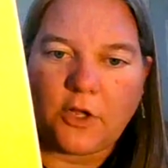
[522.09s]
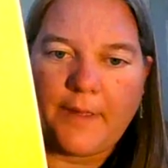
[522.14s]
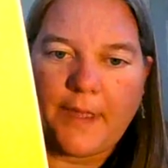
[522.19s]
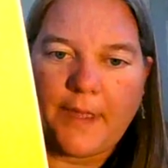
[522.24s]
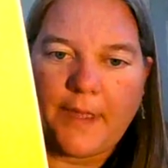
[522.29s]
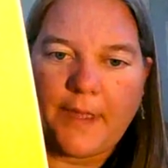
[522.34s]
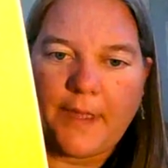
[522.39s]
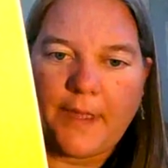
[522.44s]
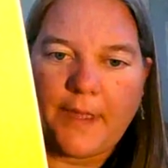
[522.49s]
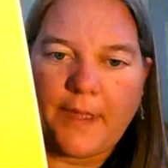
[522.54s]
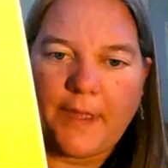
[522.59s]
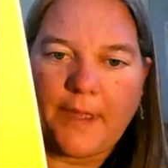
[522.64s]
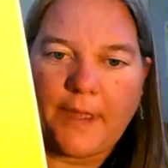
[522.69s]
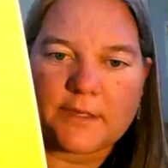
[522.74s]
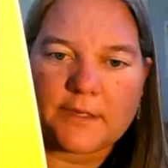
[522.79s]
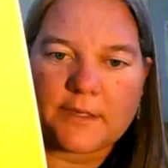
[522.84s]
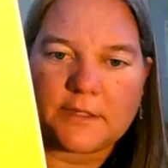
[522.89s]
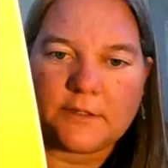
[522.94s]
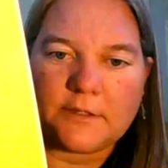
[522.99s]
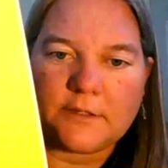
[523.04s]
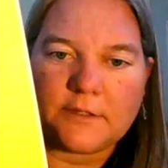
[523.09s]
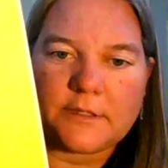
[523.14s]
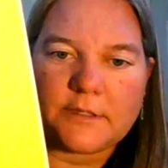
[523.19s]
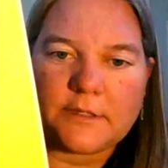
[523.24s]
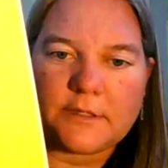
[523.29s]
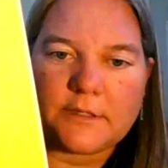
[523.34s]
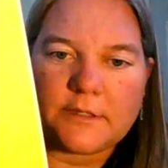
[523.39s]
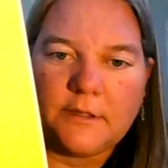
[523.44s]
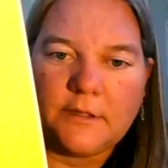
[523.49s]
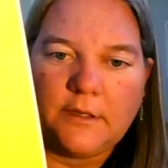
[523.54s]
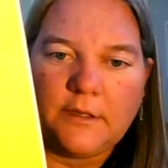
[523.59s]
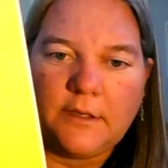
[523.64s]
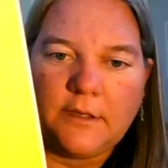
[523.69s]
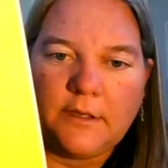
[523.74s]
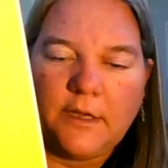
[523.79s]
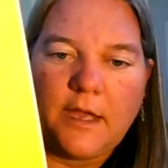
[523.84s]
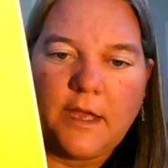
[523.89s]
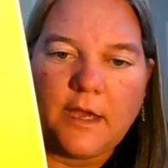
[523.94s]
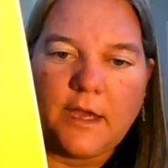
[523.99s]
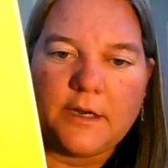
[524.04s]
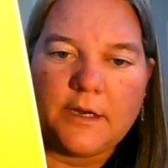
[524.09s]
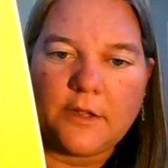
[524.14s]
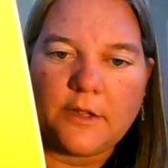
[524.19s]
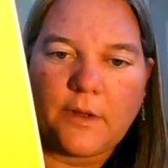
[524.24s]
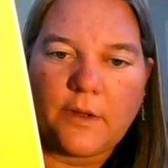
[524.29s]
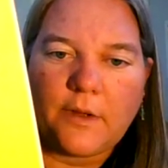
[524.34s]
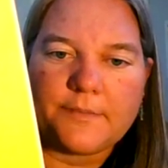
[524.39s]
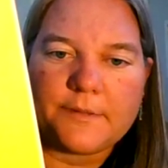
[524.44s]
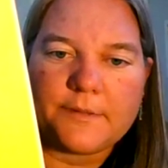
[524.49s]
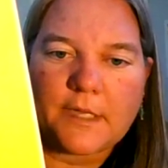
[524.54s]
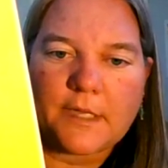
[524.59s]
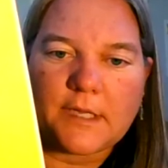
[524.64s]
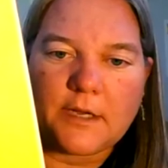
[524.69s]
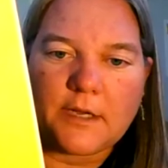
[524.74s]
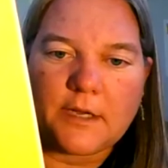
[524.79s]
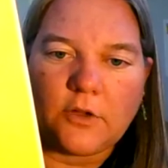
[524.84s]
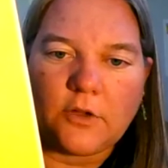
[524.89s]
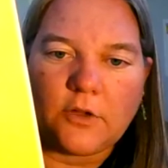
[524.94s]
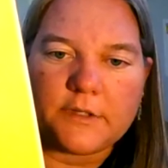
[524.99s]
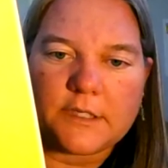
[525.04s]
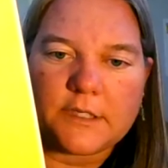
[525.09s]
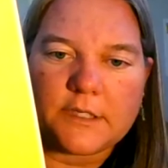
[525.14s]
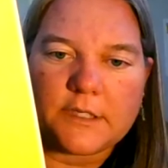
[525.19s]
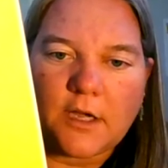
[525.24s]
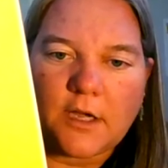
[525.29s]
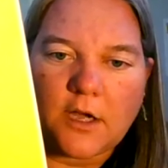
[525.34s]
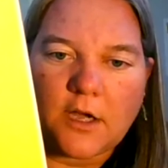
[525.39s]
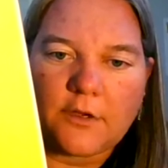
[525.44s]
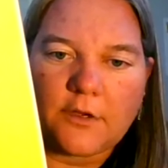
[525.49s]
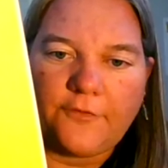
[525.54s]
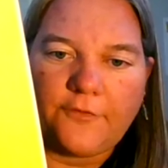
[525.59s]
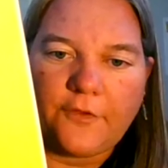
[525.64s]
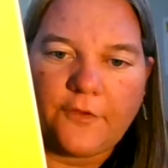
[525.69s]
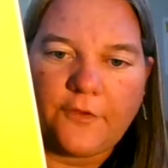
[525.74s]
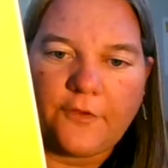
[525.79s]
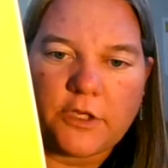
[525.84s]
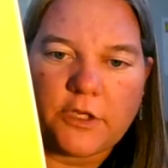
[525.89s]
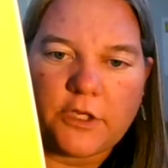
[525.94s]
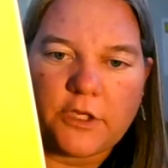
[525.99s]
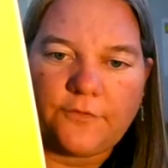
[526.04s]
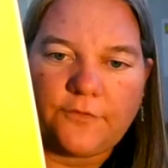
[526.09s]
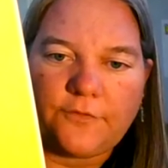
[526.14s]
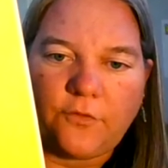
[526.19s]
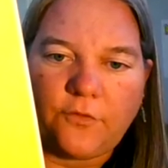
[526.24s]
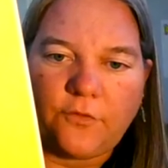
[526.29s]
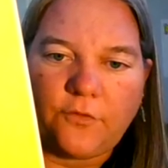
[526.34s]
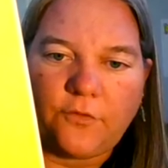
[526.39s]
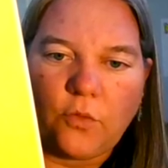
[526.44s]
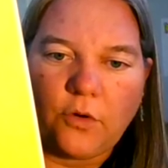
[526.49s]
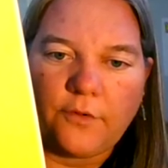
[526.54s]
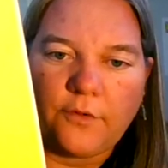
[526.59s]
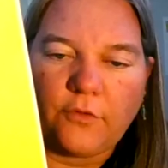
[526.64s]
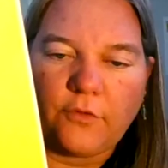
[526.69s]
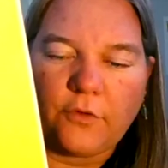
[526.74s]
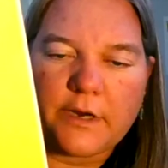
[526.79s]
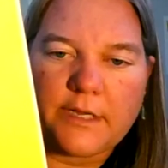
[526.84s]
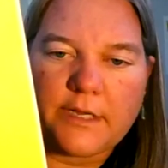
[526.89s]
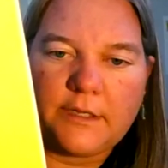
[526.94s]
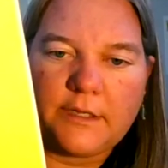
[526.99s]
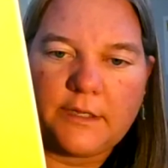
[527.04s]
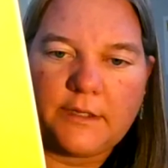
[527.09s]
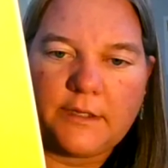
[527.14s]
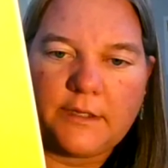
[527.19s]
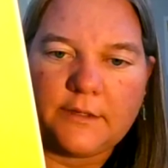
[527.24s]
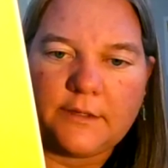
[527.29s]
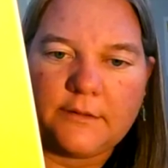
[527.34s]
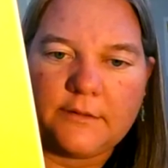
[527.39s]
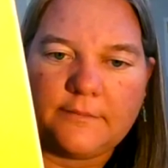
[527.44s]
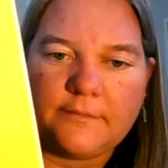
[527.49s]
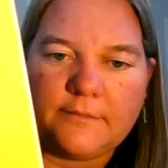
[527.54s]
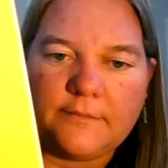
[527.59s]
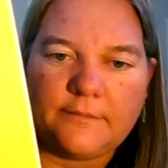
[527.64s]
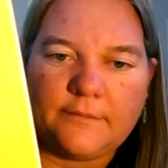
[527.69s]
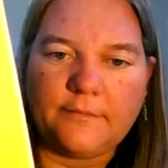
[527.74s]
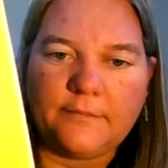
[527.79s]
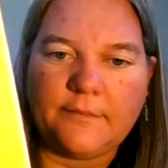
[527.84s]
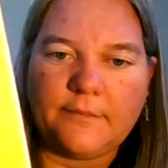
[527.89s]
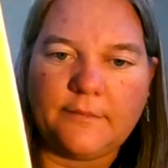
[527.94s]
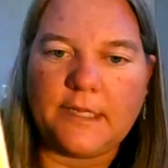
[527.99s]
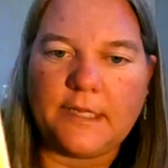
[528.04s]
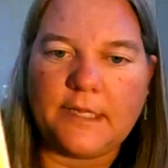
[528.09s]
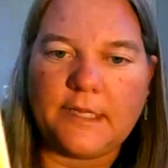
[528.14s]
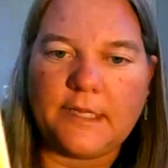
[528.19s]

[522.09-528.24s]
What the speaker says: called Pexels, another website called Stock Footage for Free. That sounds